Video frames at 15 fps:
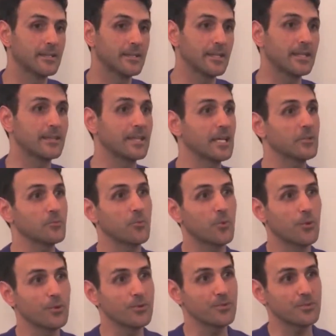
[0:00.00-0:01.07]
And that
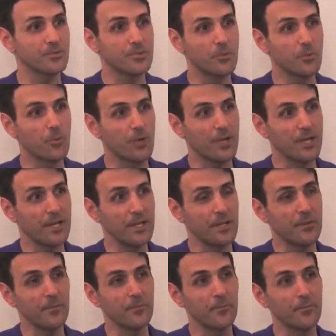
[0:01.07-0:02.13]
was the
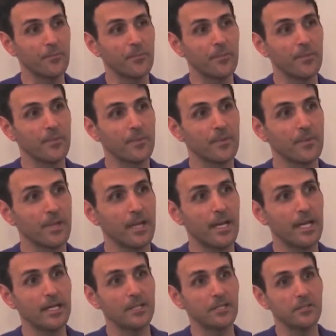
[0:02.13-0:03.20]
way
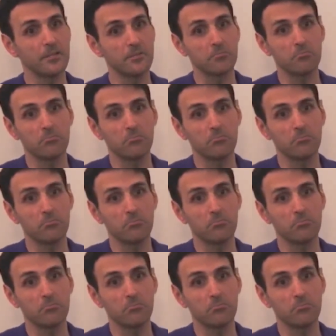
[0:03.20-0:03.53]
I